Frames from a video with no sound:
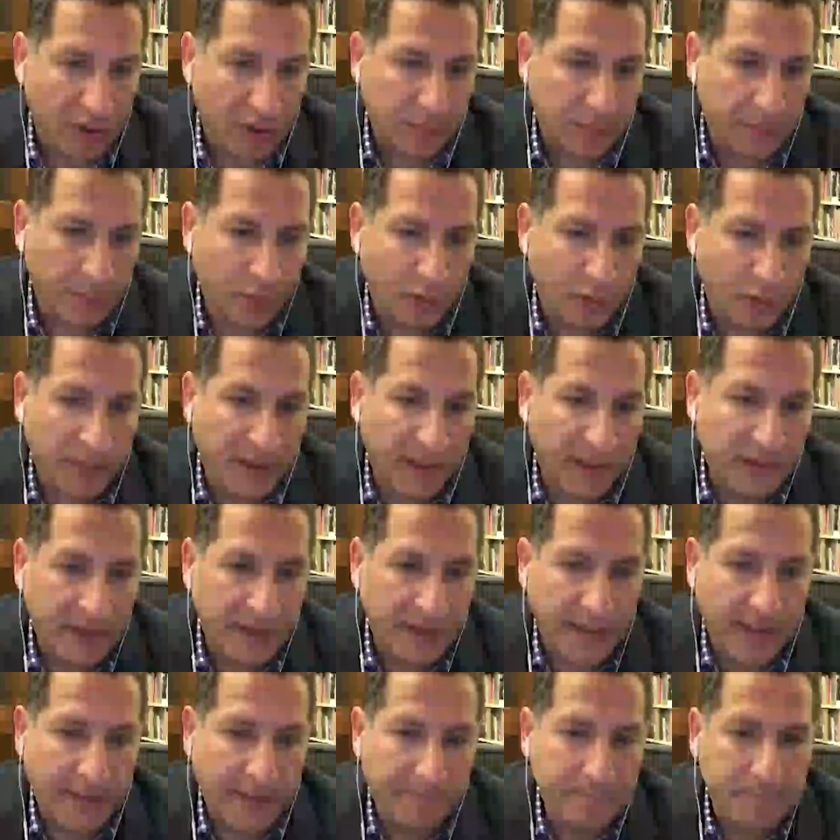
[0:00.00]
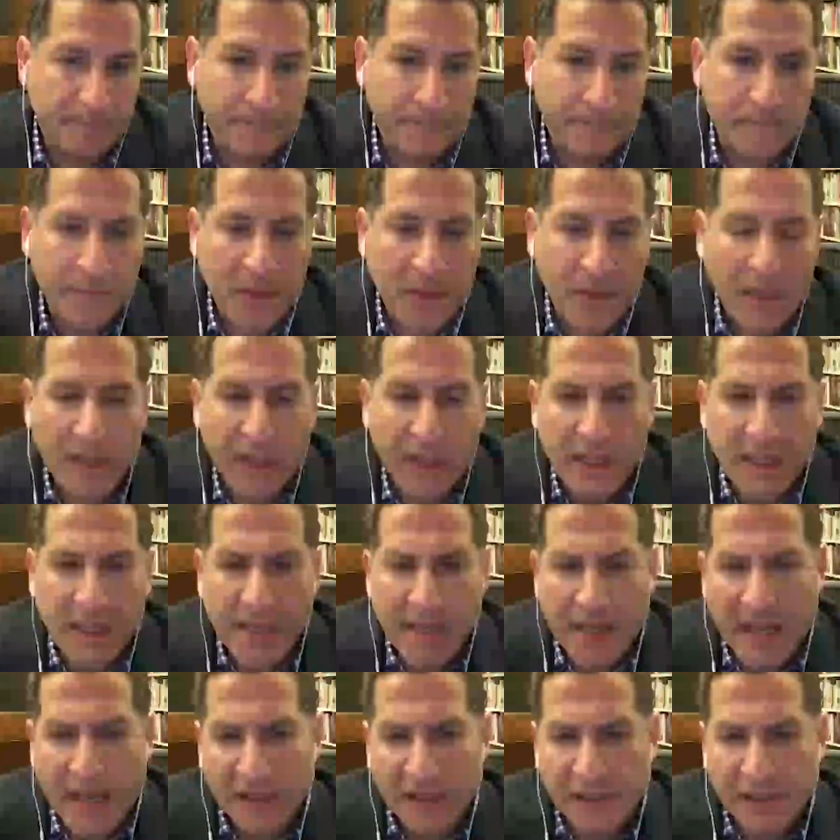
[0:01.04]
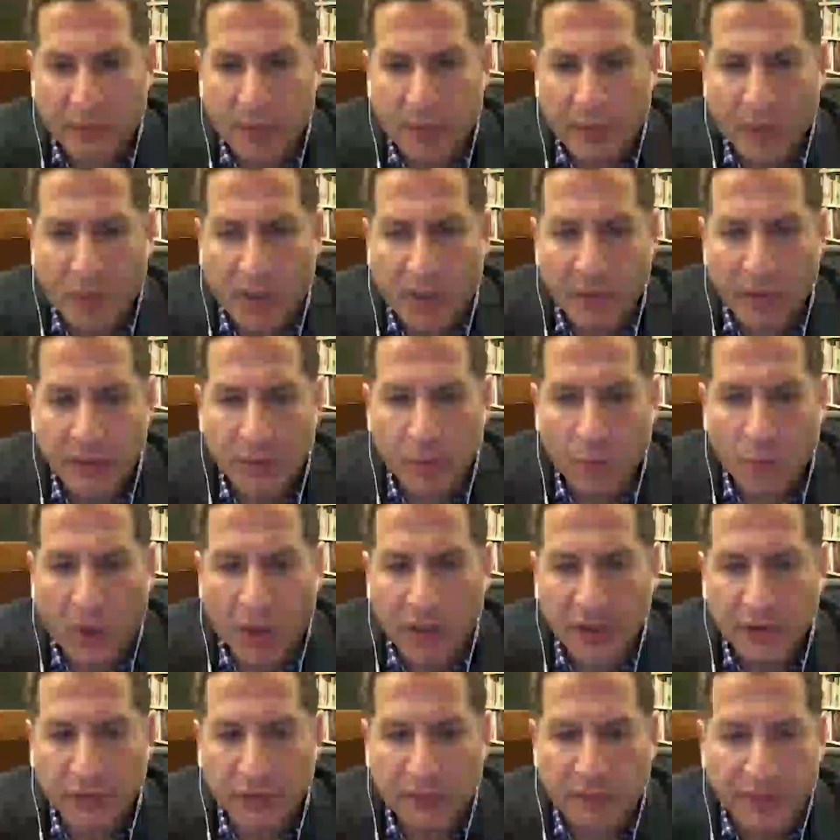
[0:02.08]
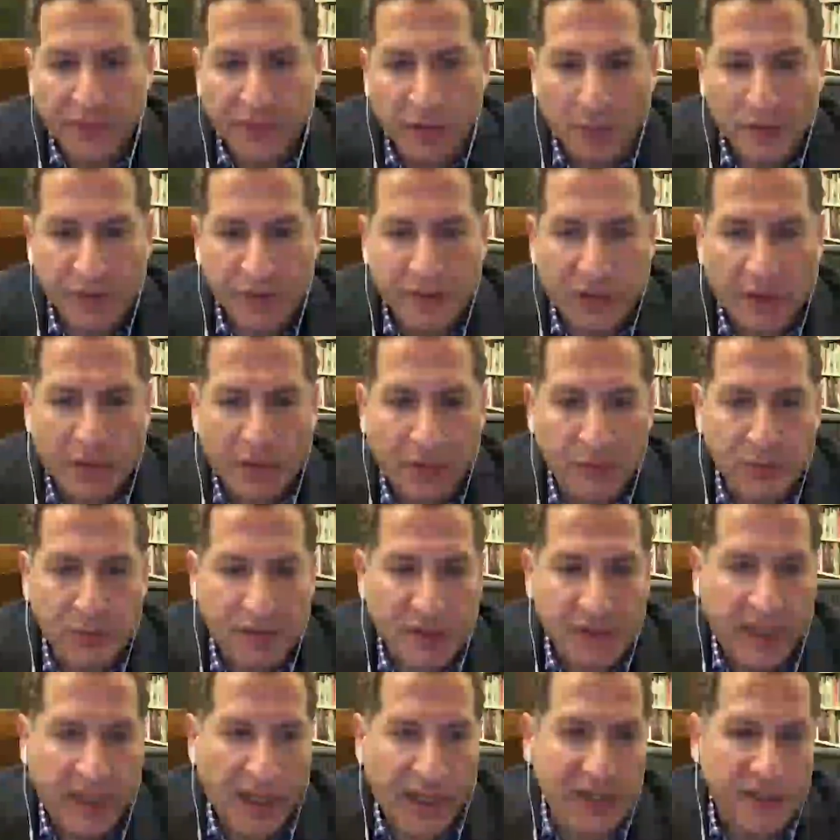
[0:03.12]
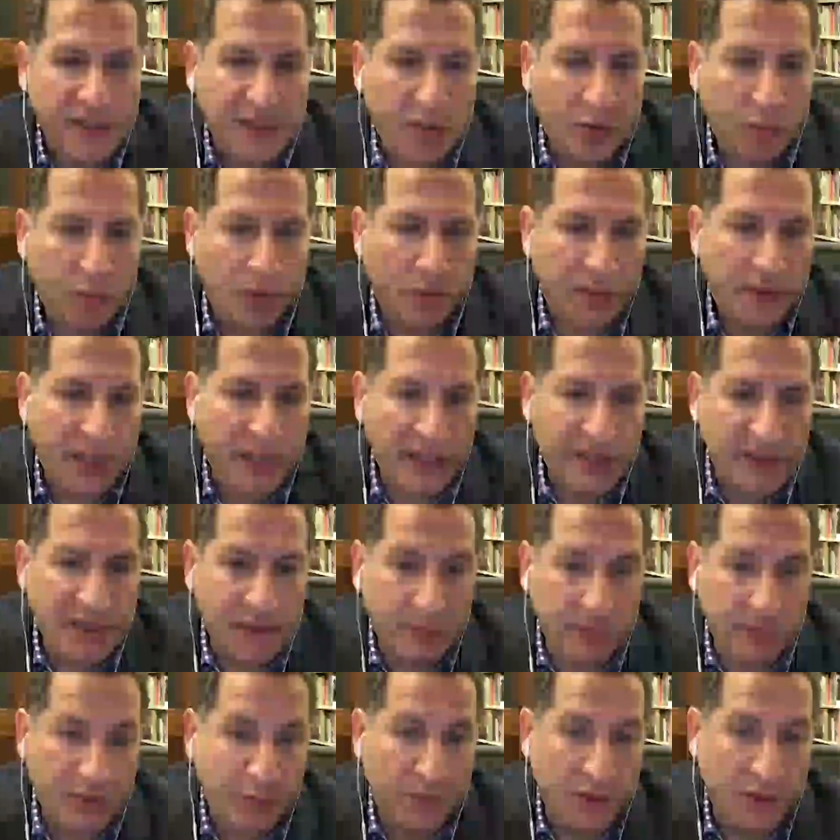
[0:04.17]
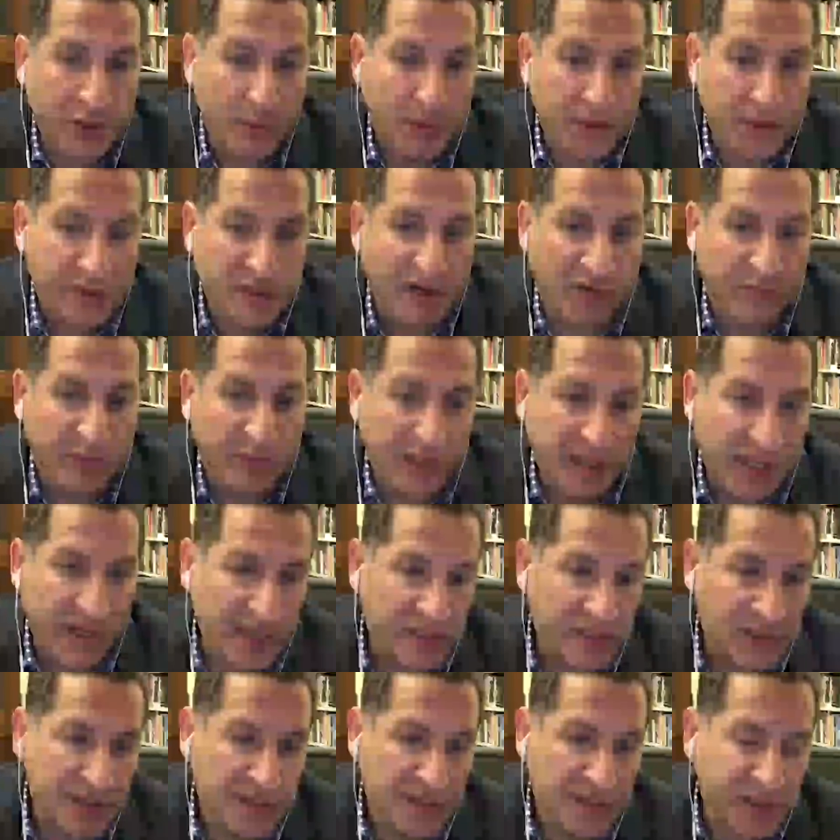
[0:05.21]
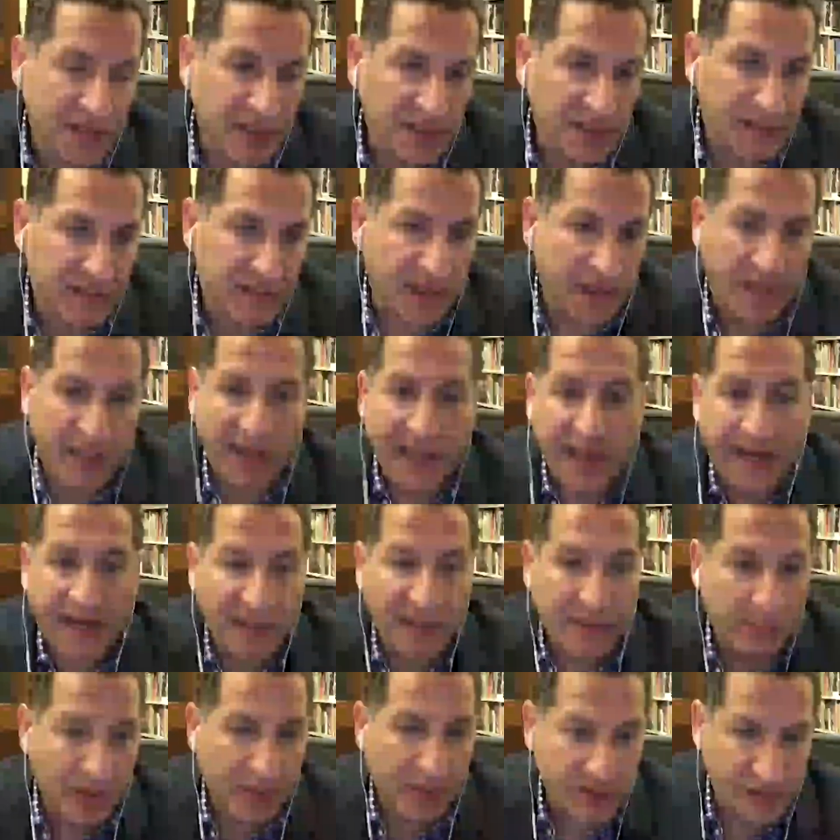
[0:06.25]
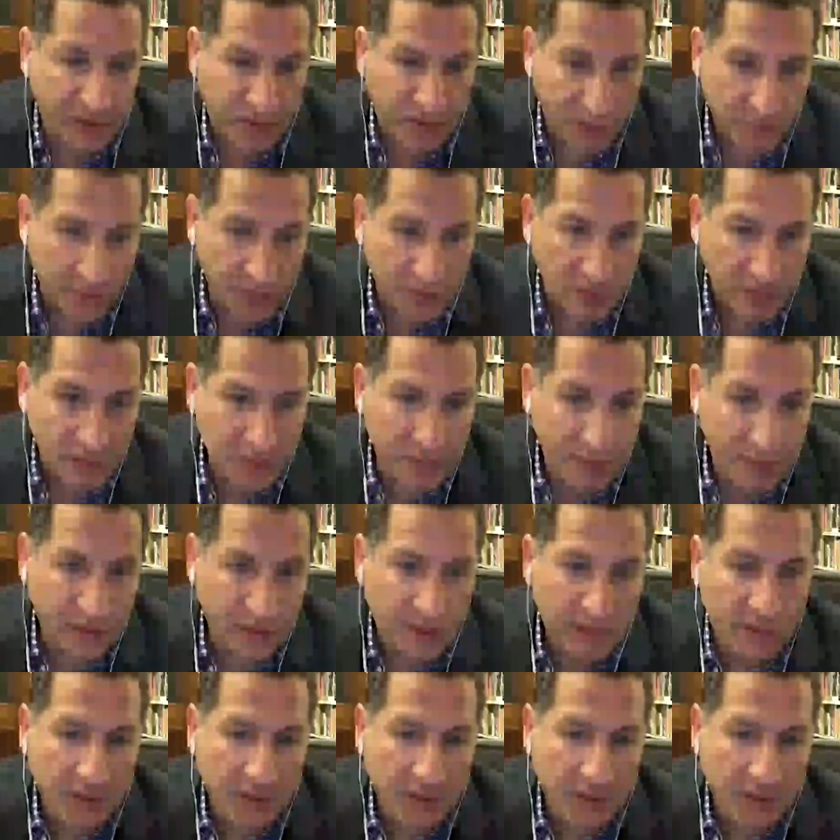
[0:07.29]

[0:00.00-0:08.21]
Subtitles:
a little bit more about that. And so what I wanted to reveal was the close ties and coordination between U.S. government agencies and academic institutions,